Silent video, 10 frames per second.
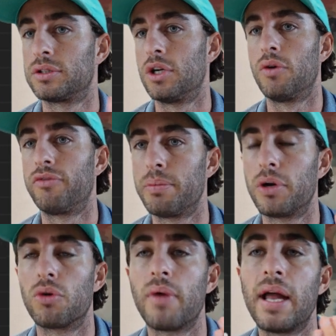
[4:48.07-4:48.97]
So if we
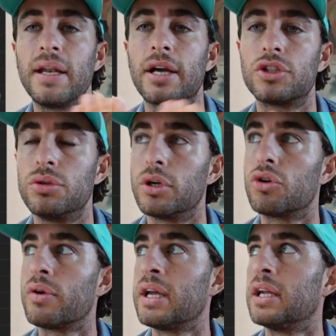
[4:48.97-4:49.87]
put a red next to a
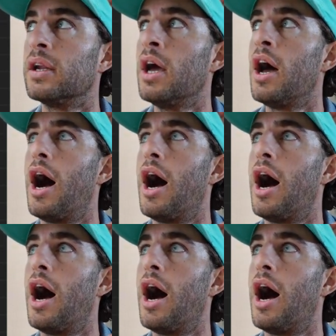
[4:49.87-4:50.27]
green,